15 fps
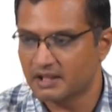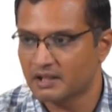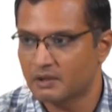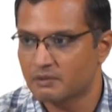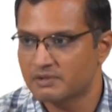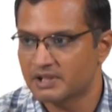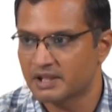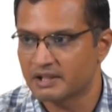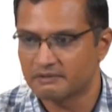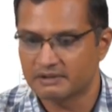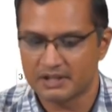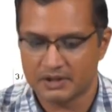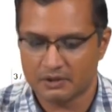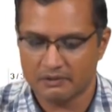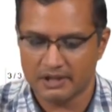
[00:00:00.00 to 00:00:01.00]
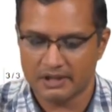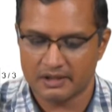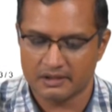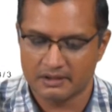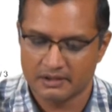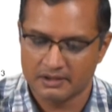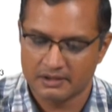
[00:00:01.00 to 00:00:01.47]
outside with the square
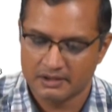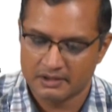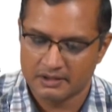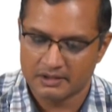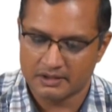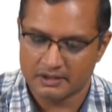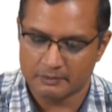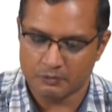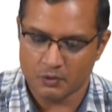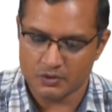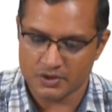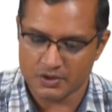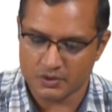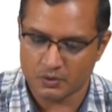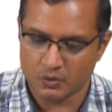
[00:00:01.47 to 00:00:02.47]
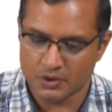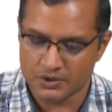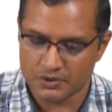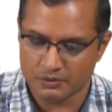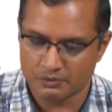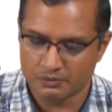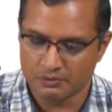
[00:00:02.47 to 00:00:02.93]
poses no
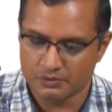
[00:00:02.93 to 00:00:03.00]
issue.